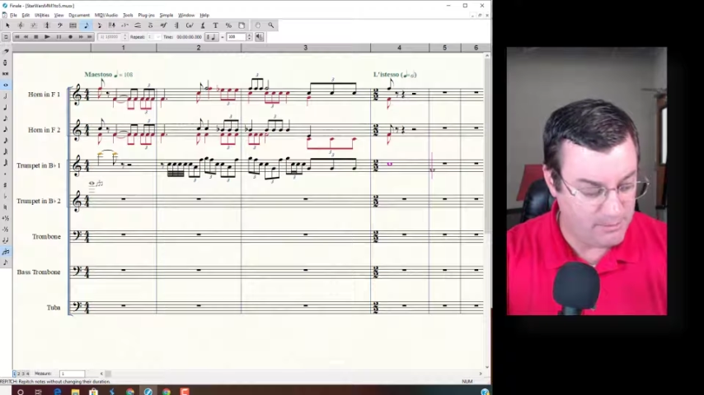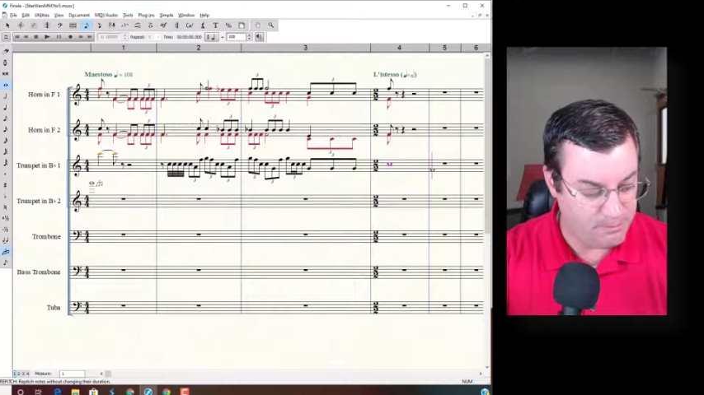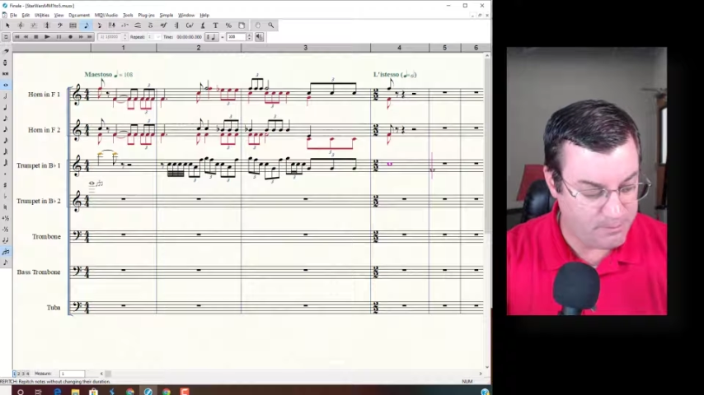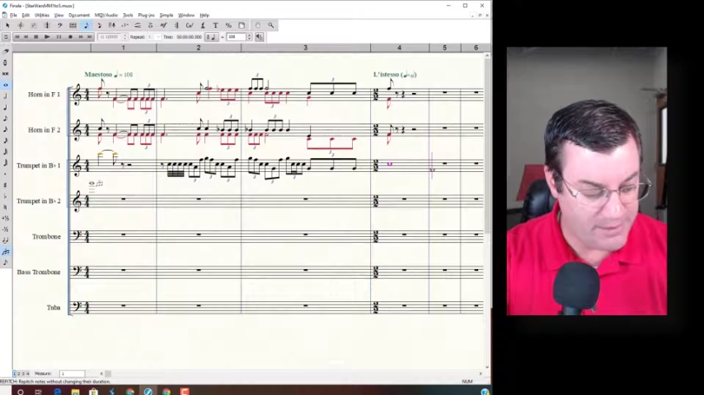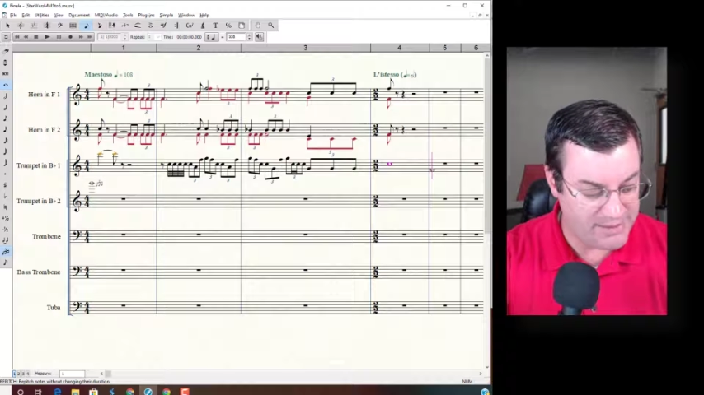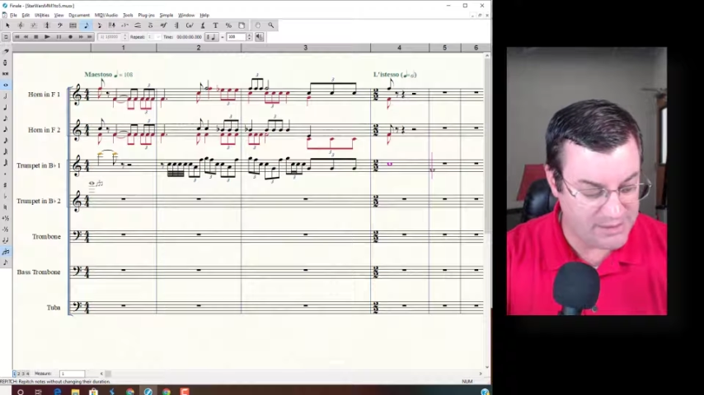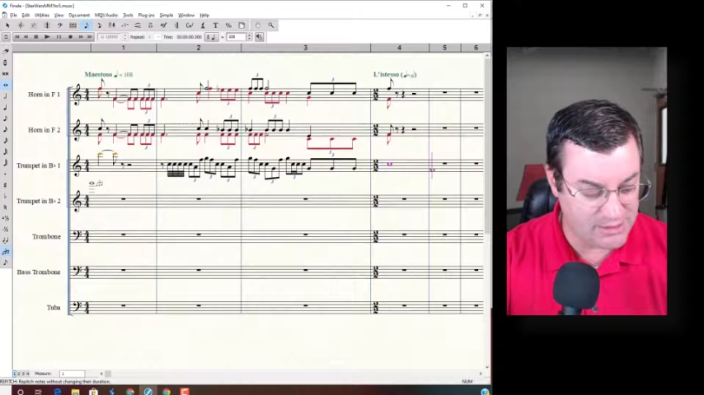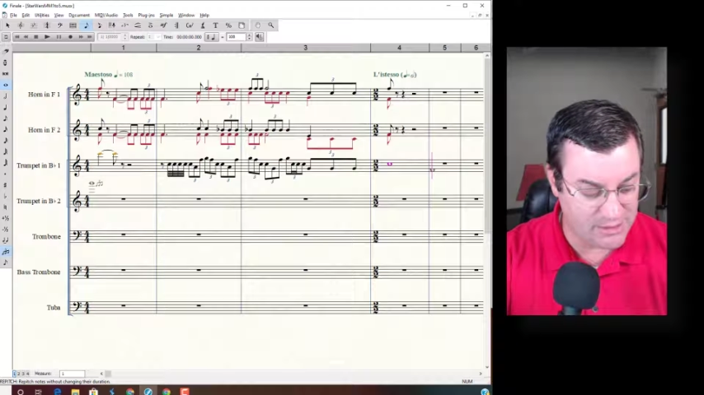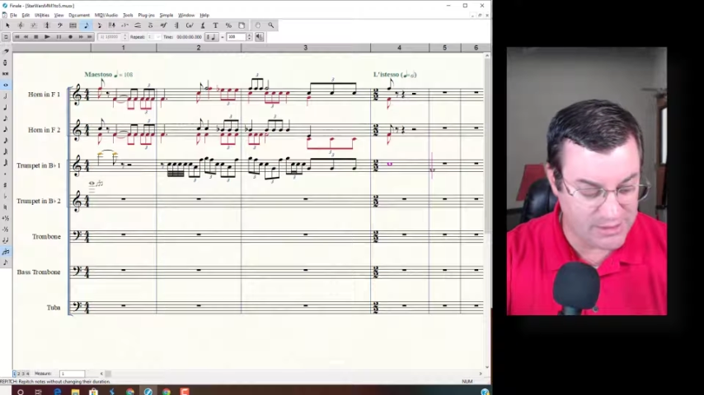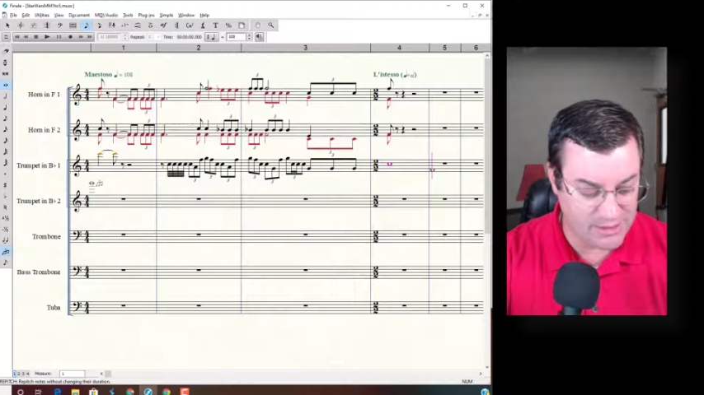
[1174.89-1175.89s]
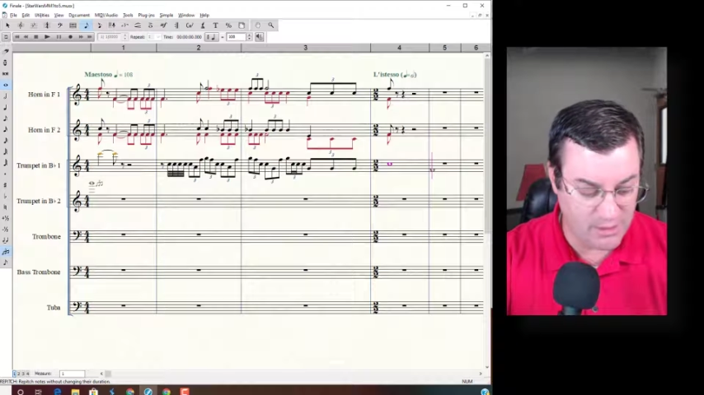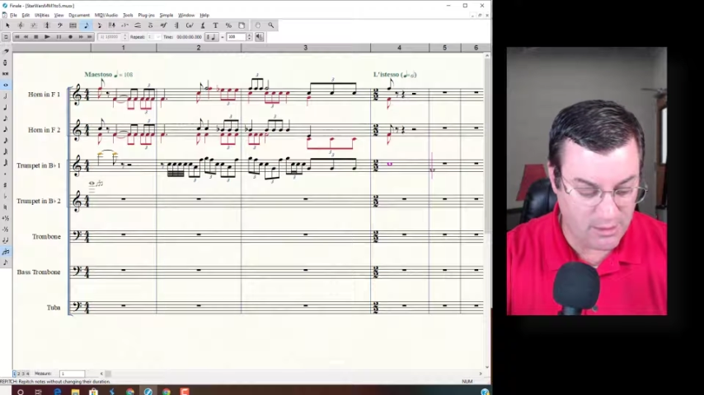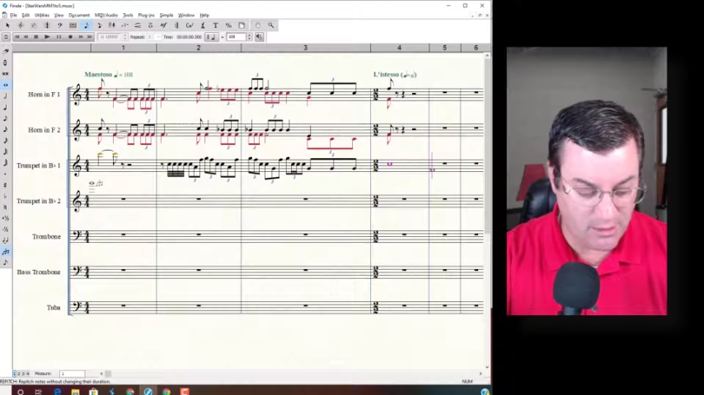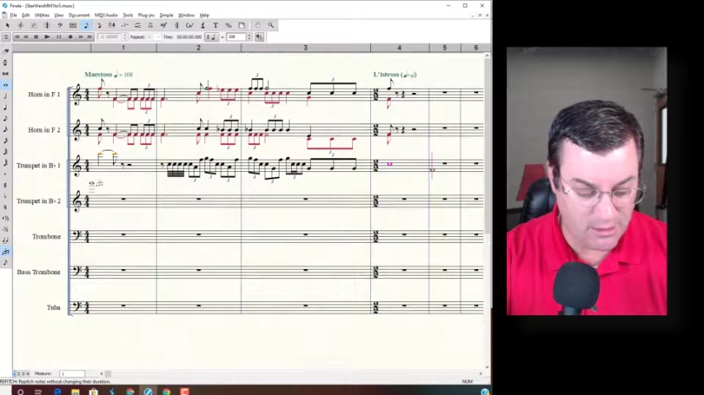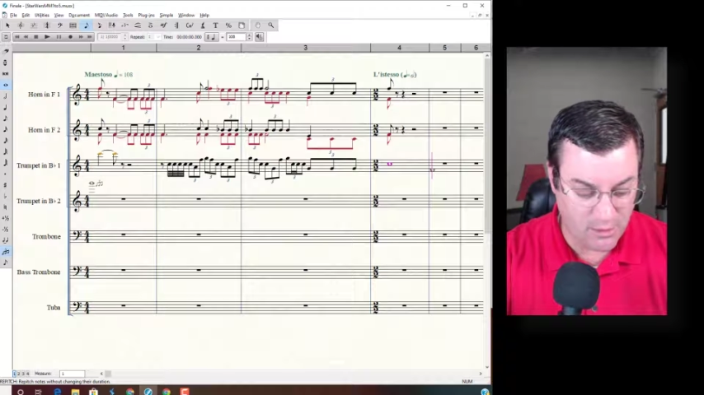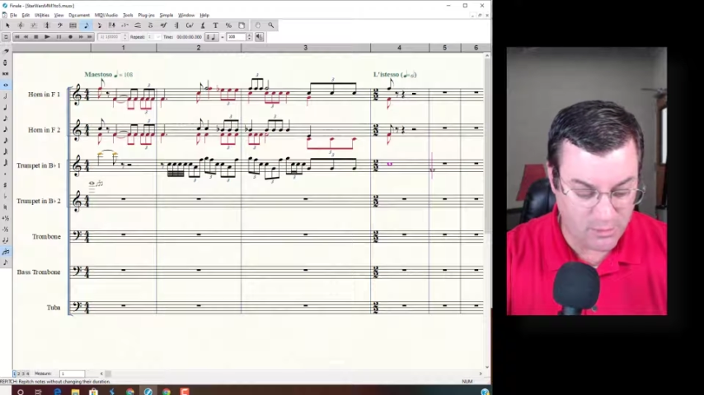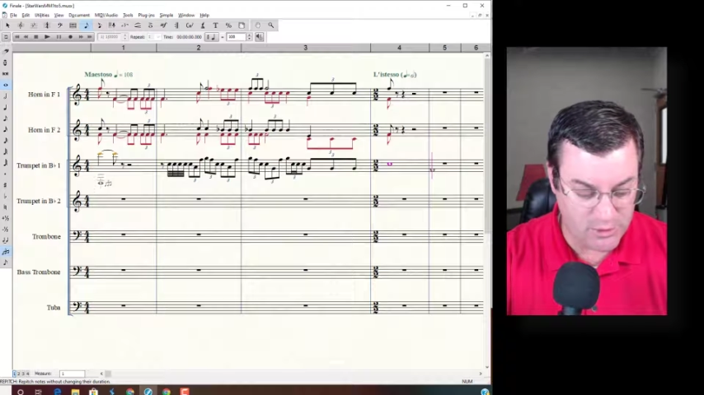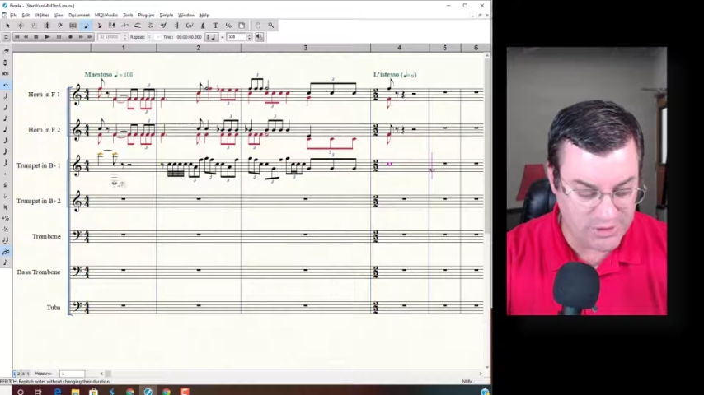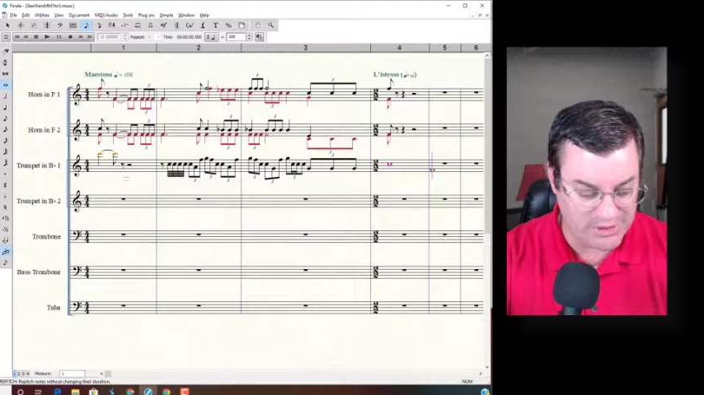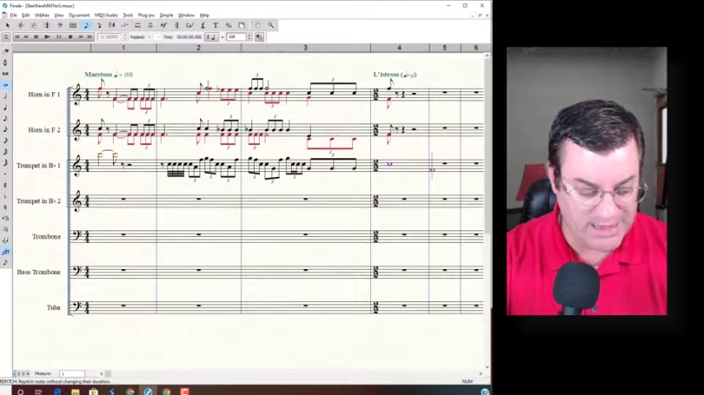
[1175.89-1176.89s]
basically almost
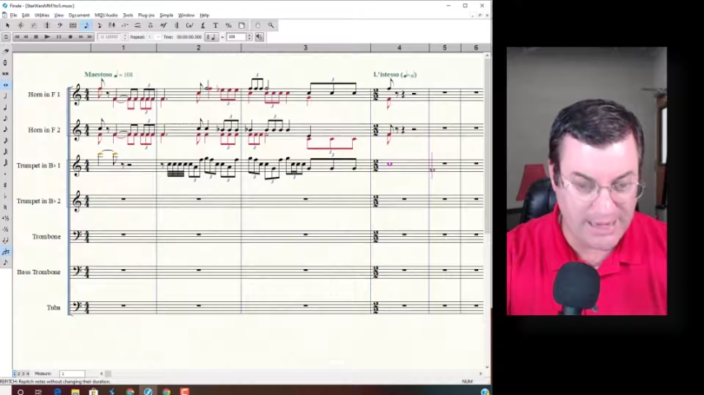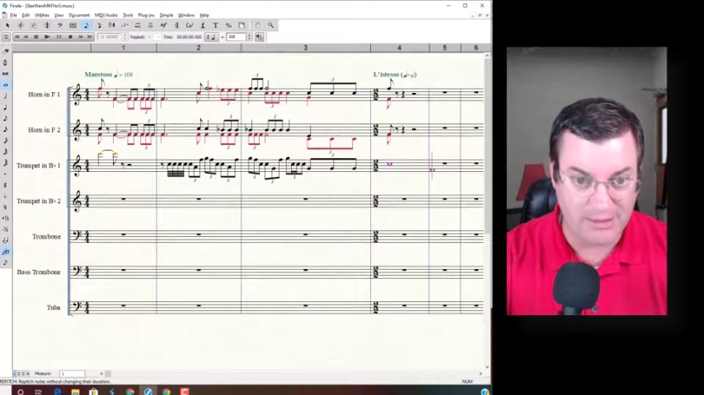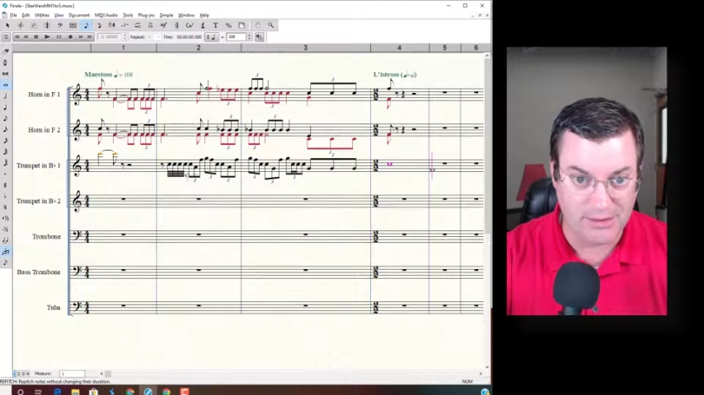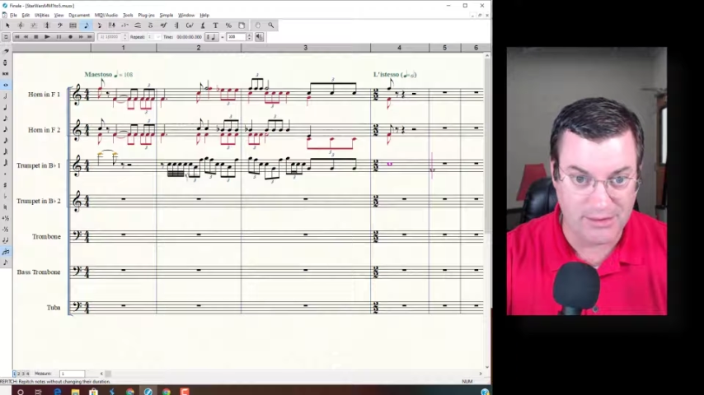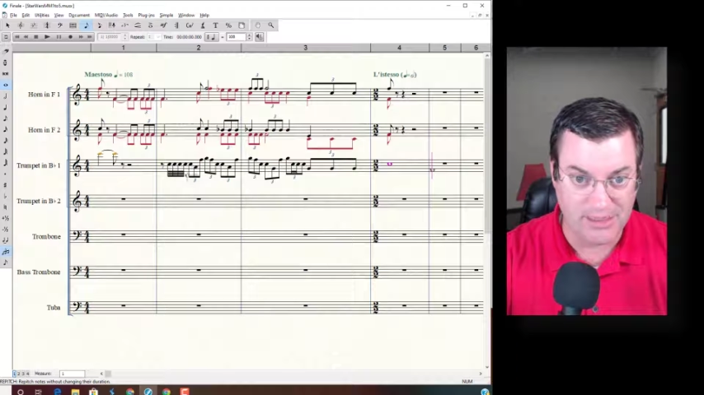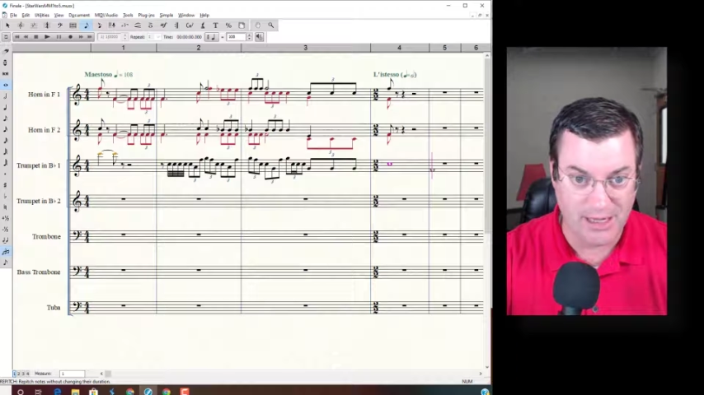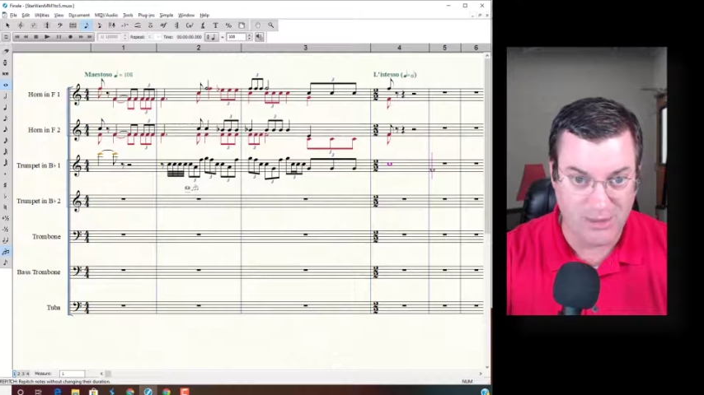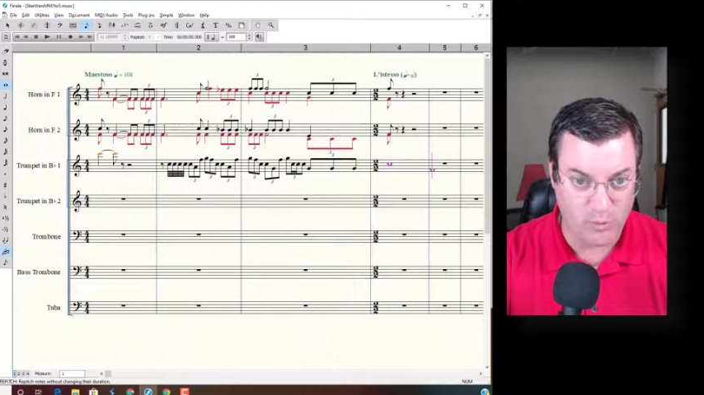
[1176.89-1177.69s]
exactly the same.